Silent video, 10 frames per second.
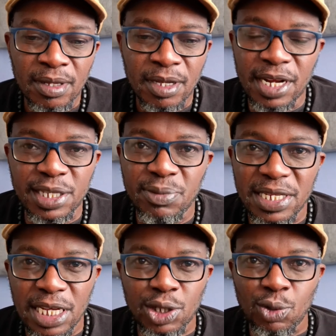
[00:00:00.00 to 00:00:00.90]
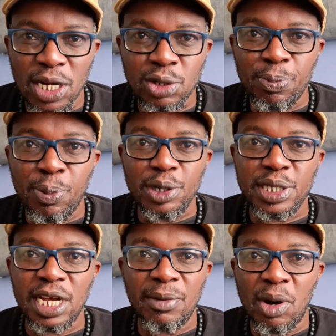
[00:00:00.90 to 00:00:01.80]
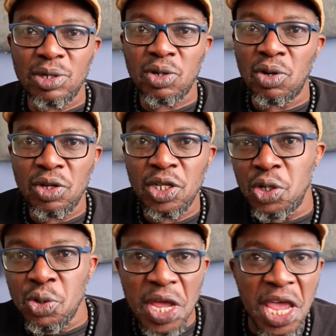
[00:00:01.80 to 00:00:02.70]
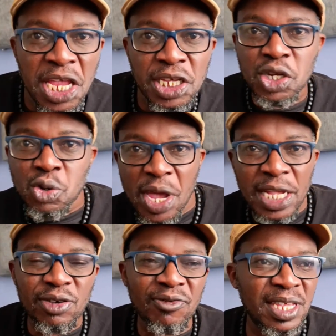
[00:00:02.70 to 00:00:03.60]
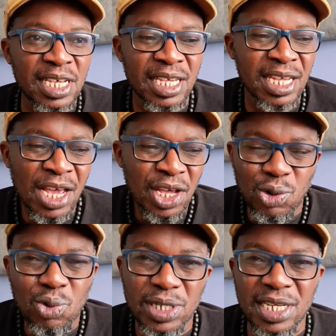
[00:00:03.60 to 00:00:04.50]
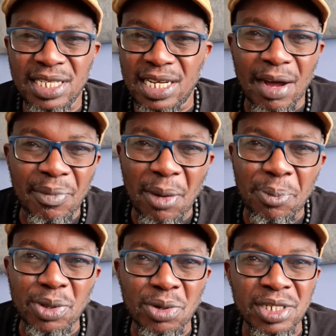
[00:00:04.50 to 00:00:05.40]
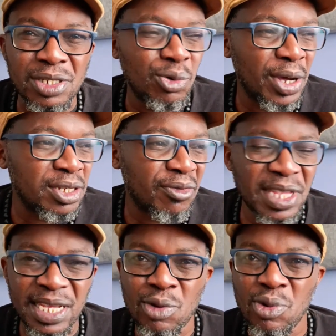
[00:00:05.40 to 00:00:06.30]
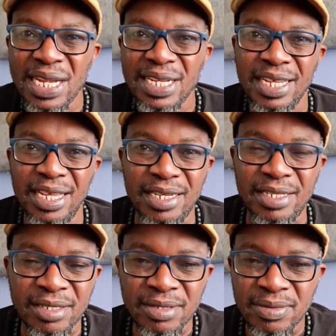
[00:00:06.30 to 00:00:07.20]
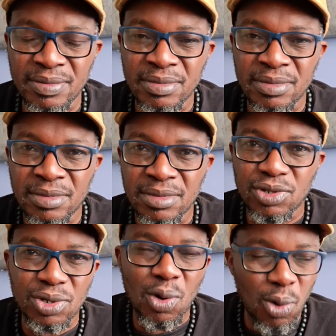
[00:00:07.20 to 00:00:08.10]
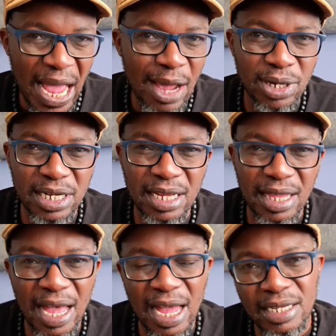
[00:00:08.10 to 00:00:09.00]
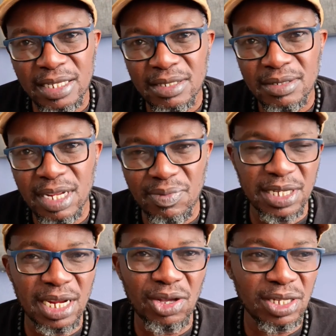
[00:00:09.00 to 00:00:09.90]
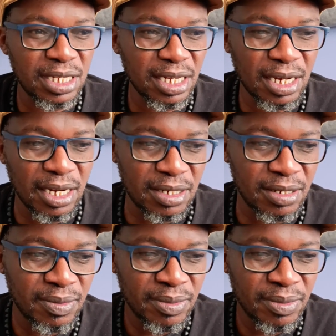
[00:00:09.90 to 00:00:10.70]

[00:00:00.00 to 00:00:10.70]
As much as you want to post about new age, new ways of thinking, you didn't come up with those new ways of thinking. We did. Do you know why we did that? Let me tell you a secret.